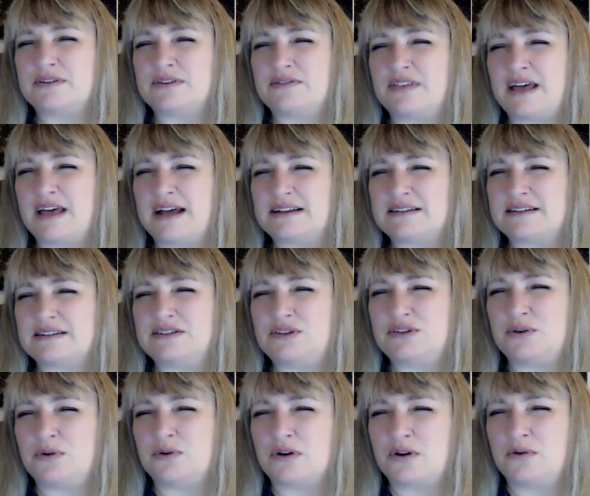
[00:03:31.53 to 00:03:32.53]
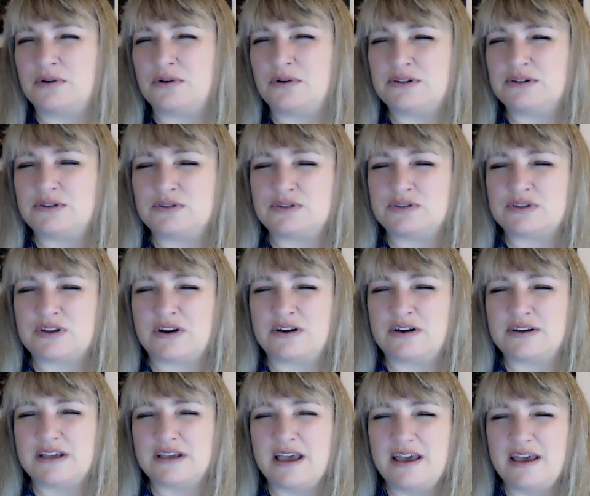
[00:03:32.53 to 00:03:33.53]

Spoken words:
of that, and you are going to start